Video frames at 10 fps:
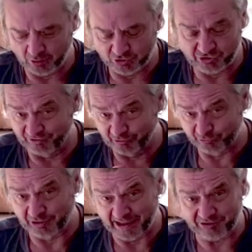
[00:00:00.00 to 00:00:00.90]
what you feel
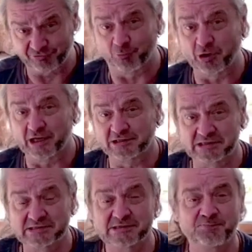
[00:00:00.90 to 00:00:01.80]
you need from
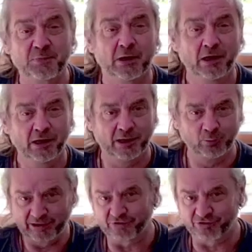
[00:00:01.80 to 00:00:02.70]
practice. And
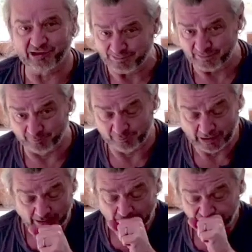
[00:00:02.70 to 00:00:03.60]
whatever theme I'm
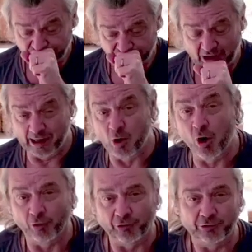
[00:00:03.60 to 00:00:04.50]

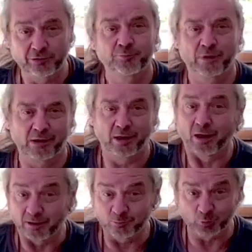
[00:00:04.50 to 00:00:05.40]
on
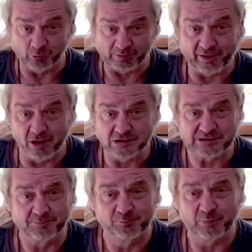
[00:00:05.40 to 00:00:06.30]
will be the
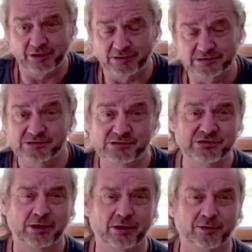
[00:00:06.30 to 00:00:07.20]
answer, because
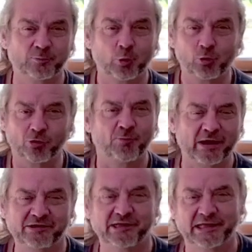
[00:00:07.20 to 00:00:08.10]
all of
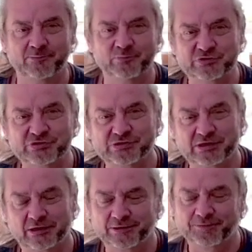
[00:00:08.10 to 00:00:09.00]
my themes
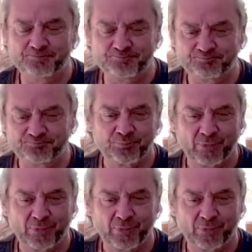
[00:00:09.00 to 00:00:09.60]
are